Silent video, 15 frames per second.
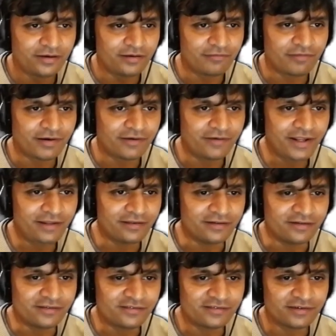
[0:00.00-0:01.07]
If I ran
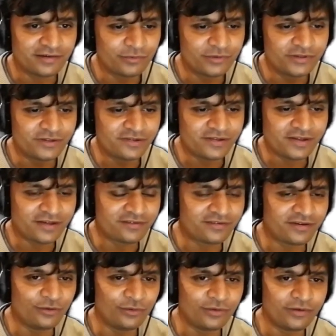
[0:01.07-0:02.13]
this, it would just
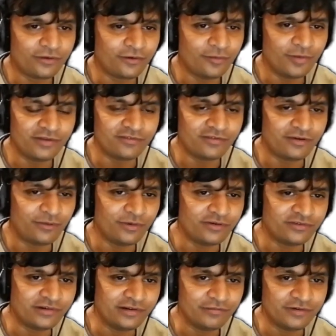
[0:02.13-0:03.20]
execute the commands
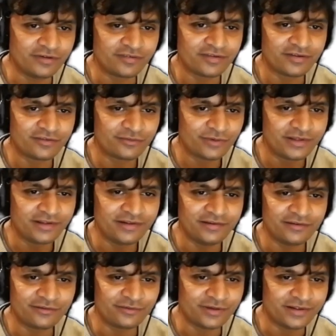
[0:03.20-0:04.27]
sequentially. First this one, then
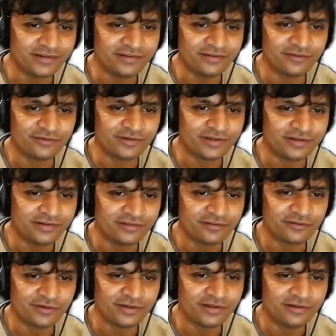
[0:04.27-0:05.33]
this one, then this one, then
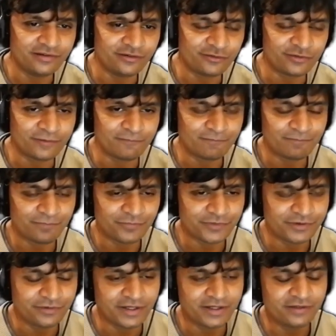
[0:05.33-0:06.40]
this one, then this one.
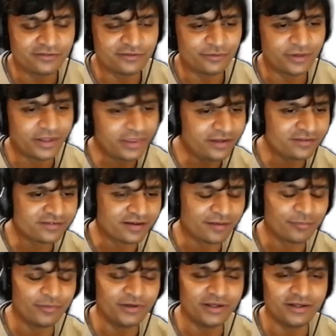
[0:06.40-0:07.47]
Okay, so nothing's
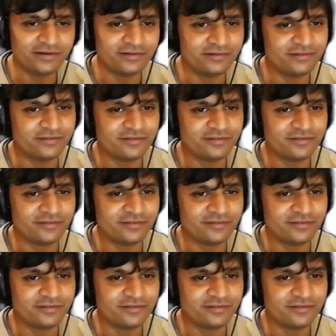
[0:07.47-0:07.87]
happening